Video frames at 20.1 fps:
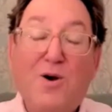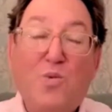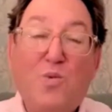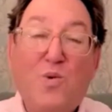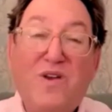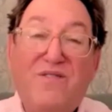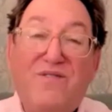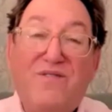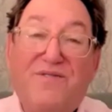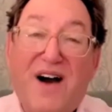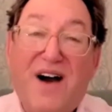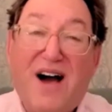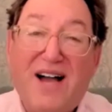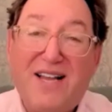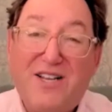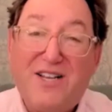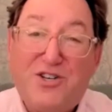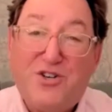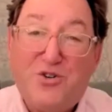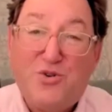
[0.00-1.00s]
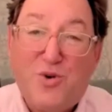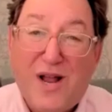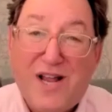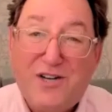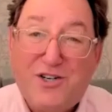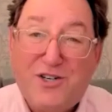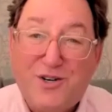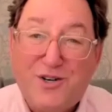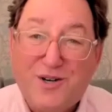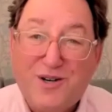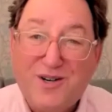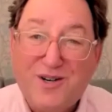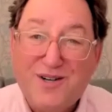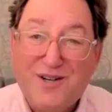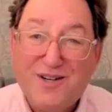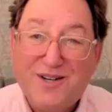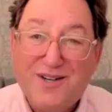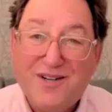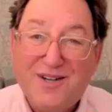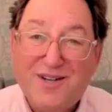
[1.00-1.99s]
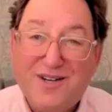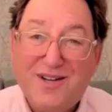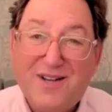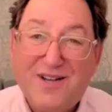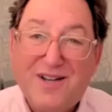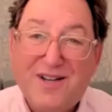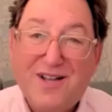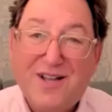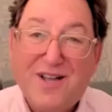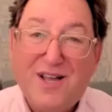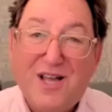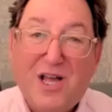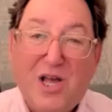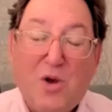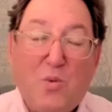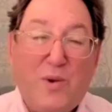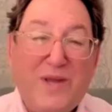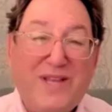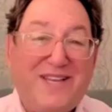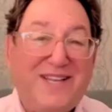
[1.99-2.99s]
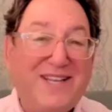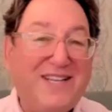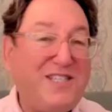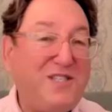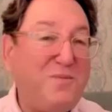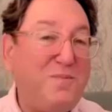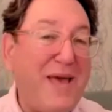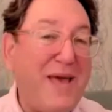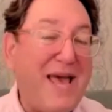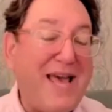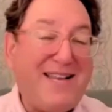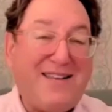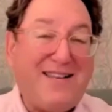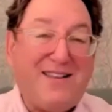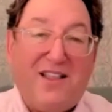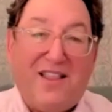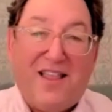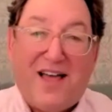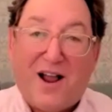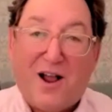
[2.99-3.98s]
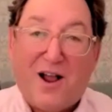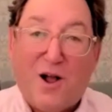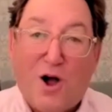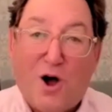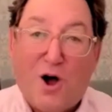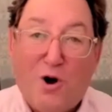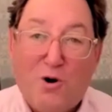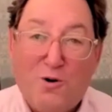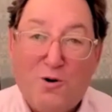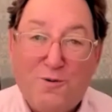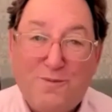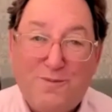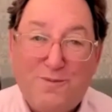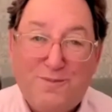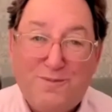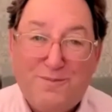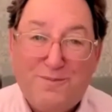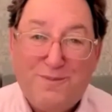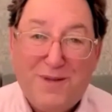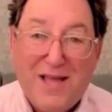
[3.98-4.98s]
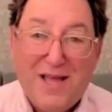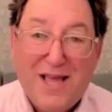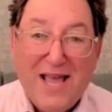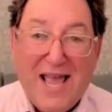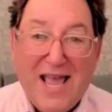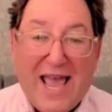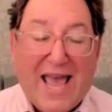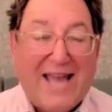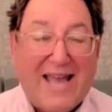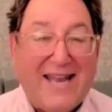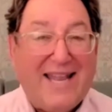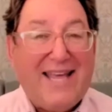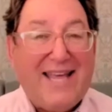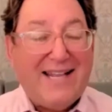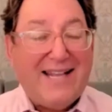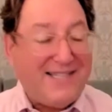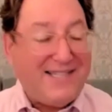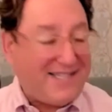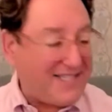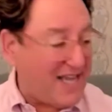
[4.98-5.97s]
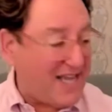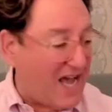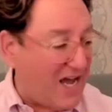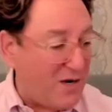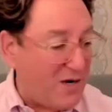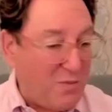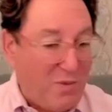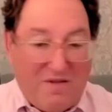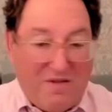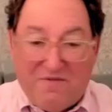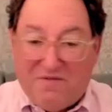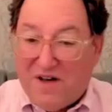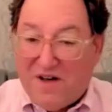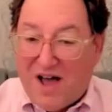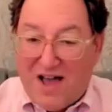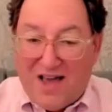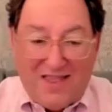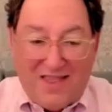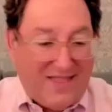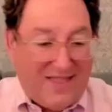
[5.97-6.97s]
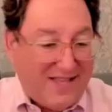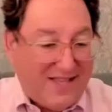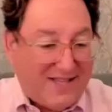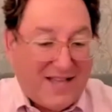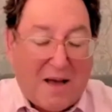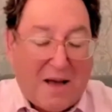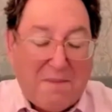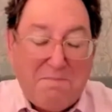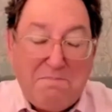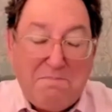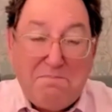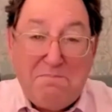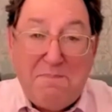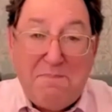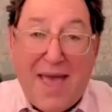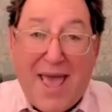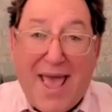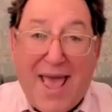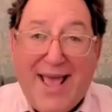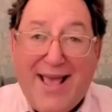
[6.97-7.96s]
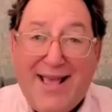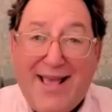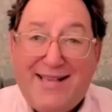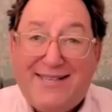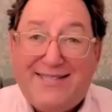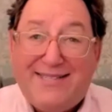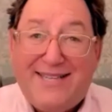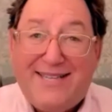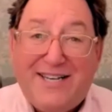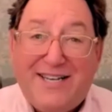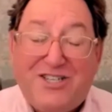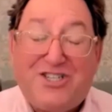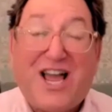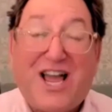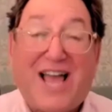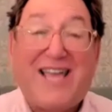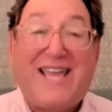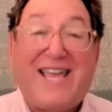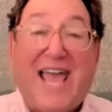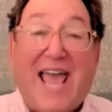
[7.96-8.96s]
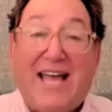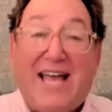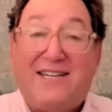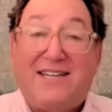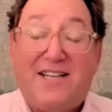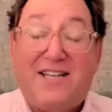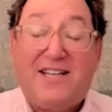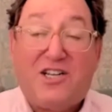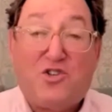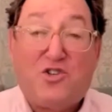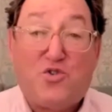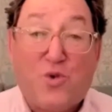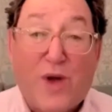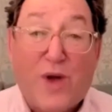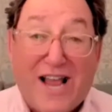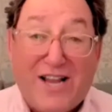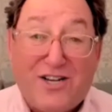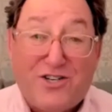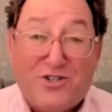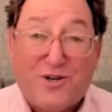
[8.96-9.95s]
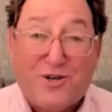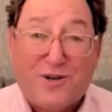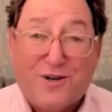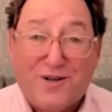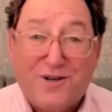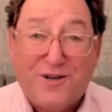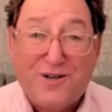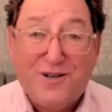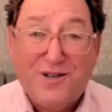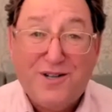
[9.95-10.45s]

we find treasure. We dismantle our home, and inside we find this amazing, gigantic treasure